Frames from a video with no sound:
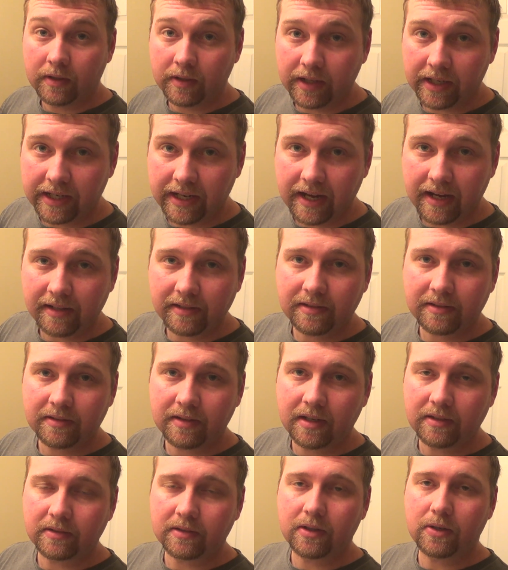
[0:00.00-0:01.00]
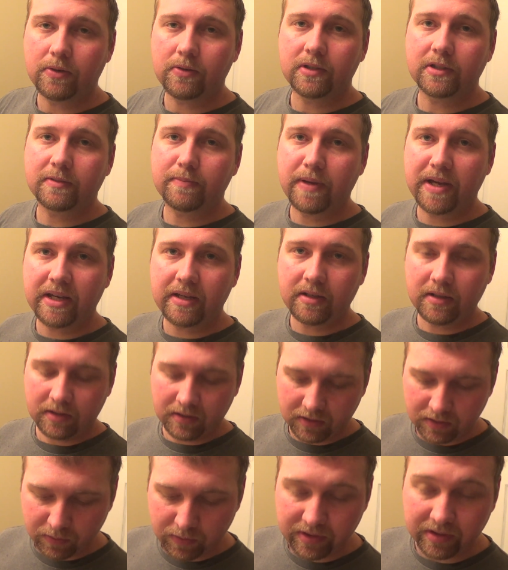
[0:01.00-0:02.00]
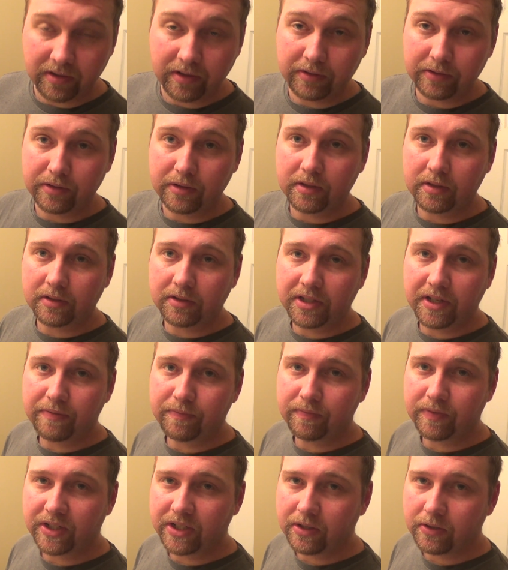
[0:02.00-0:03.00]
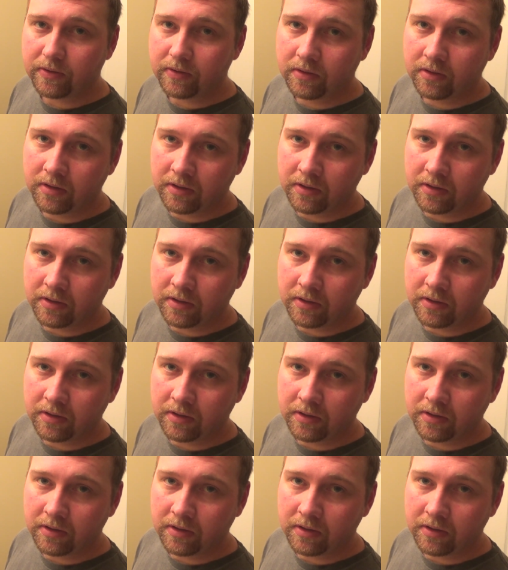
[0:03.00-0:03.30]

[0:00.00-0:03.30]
Hey guys, how's it going? It's Matt with another uh, shaving video.